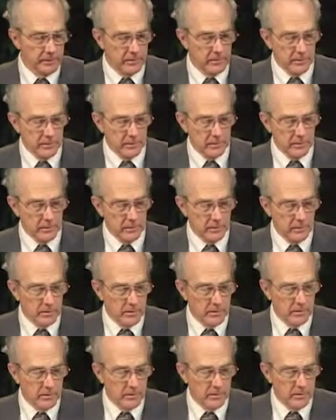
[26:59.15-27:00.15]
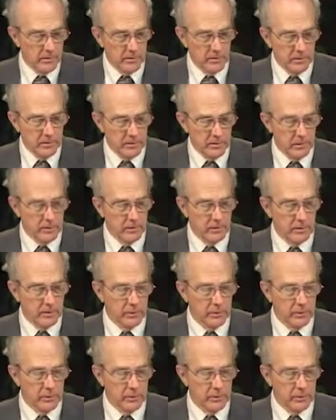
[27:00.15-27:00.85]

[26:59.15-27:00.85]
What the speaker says: (no one is talking)